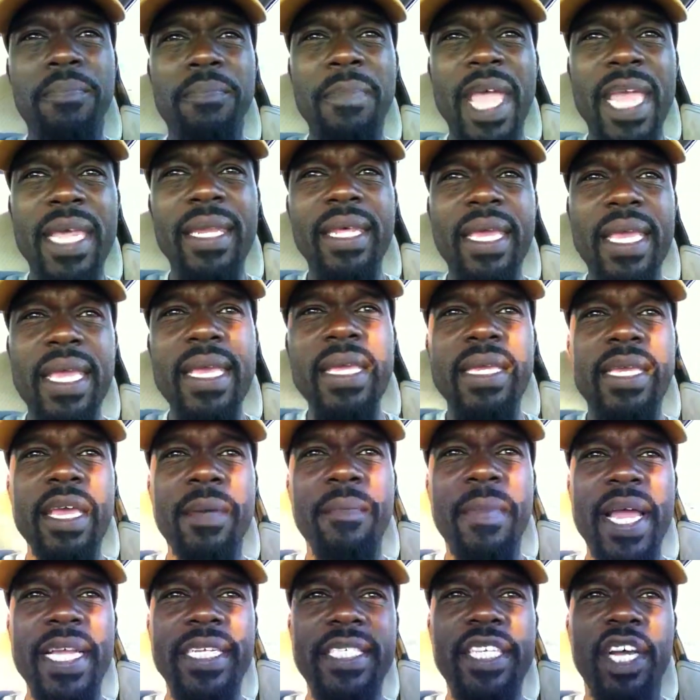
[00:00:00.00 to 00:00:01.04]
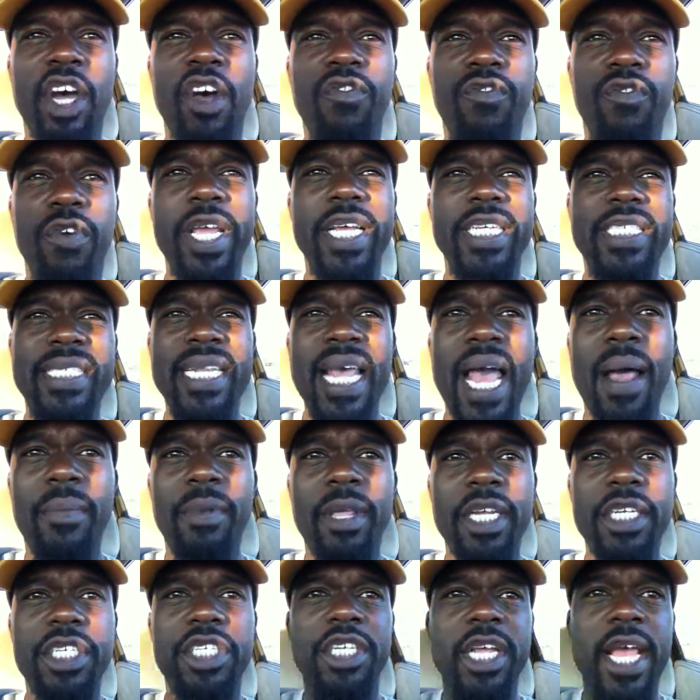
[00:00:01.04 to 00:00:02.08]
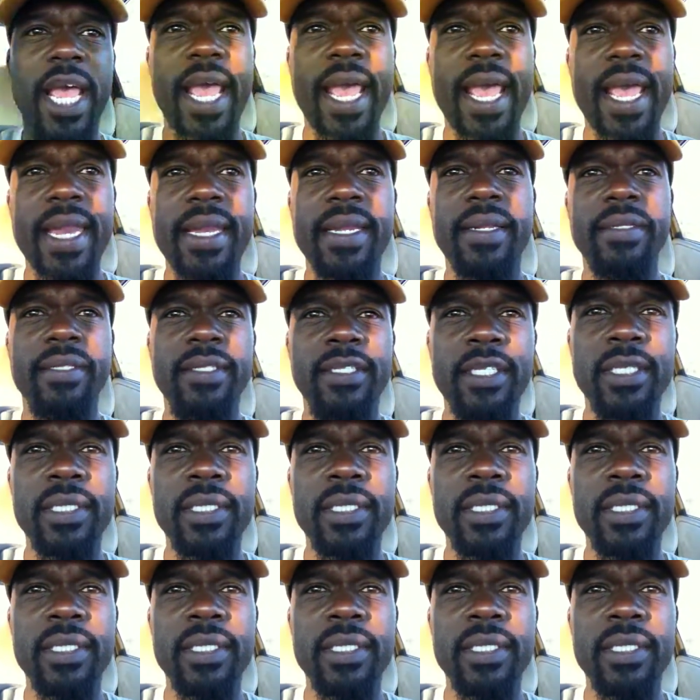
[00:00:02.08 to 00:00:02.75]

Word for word: mainly get myself reestablished and